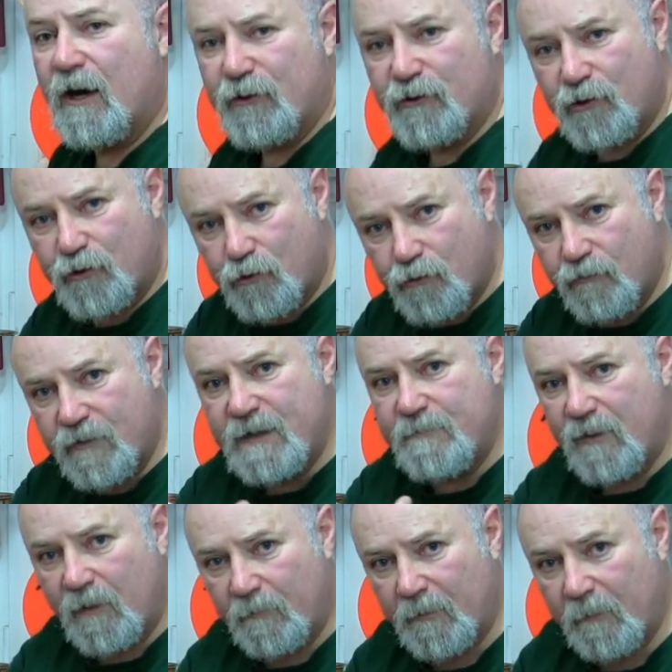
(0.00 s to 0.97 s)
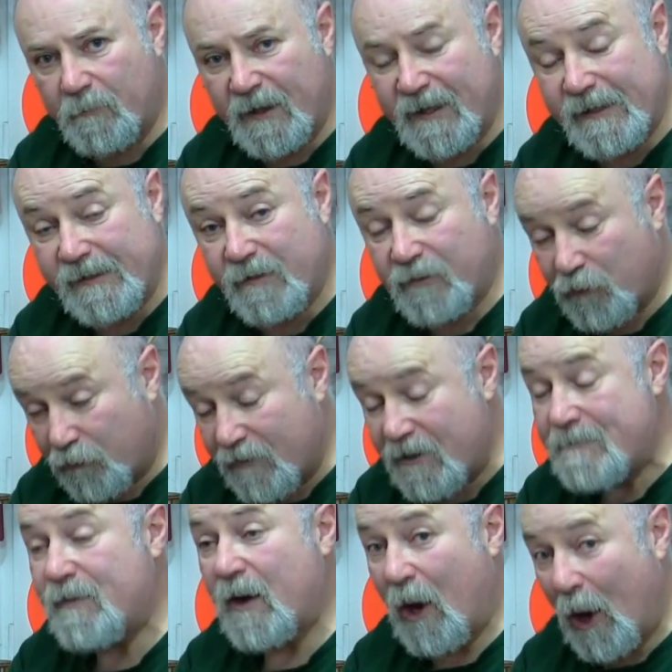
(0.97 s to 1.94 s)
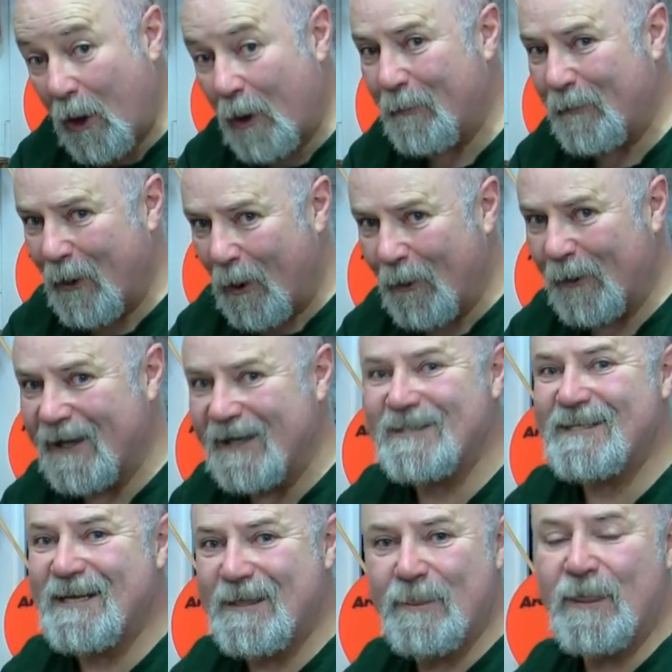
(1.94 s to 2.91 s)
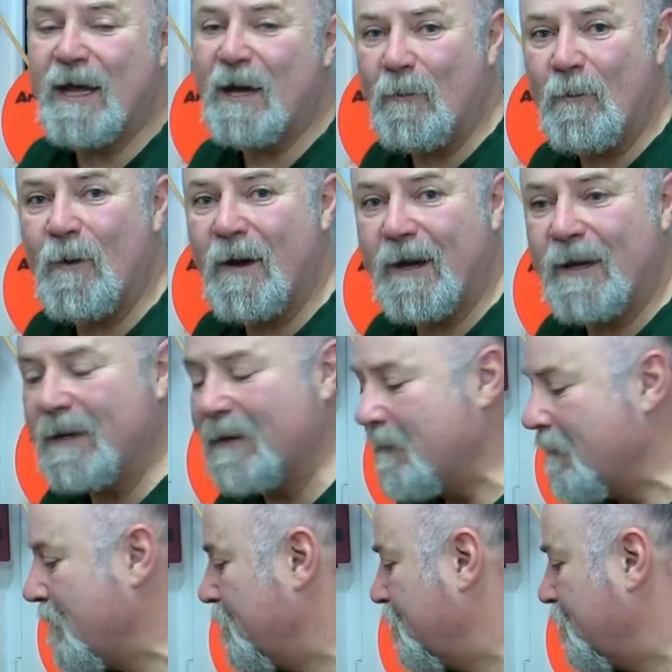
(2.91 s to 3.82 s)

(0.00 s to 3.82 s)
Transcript: and creep up, up in, creep up on it in that way.